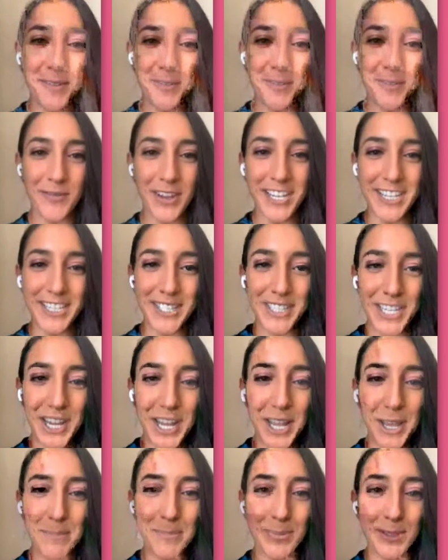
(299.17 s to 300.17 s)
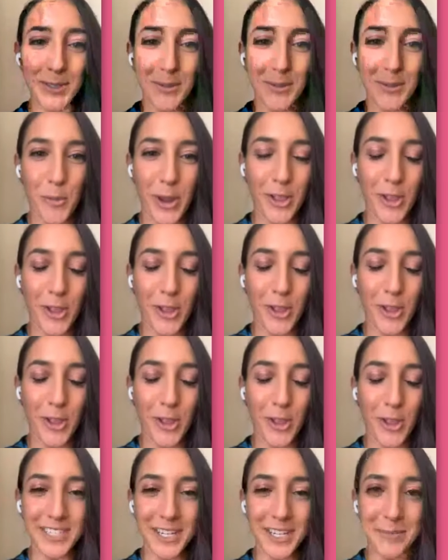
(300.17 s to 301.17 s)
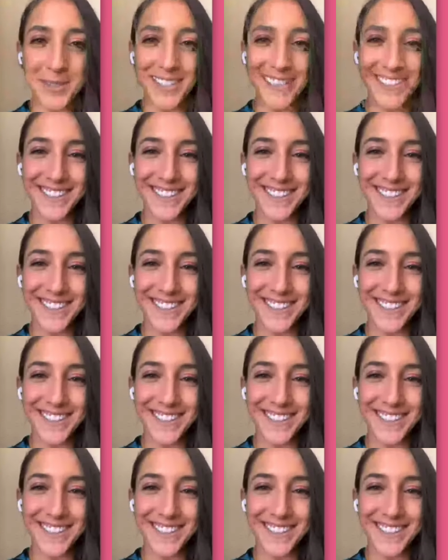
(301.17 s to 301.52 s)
Give you some fitness tips, some weight loss